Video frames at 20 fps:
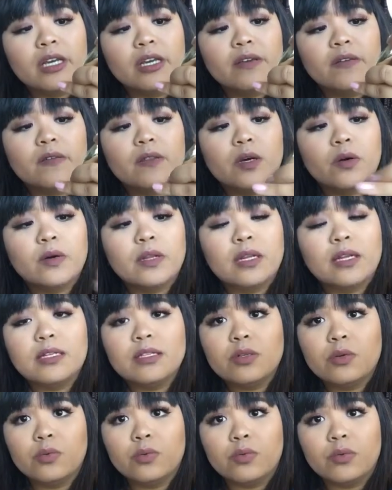even though it
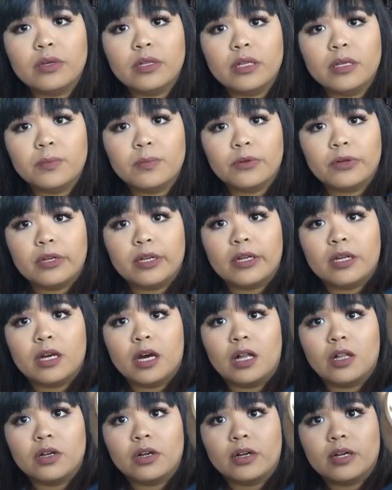is a really pretty
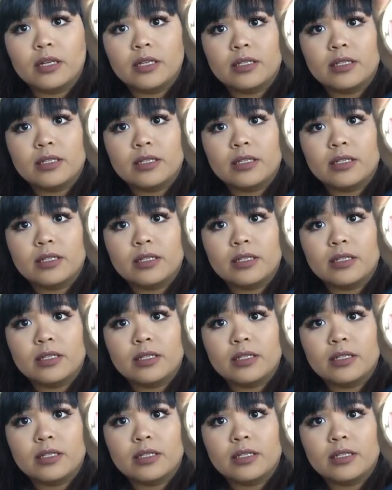color.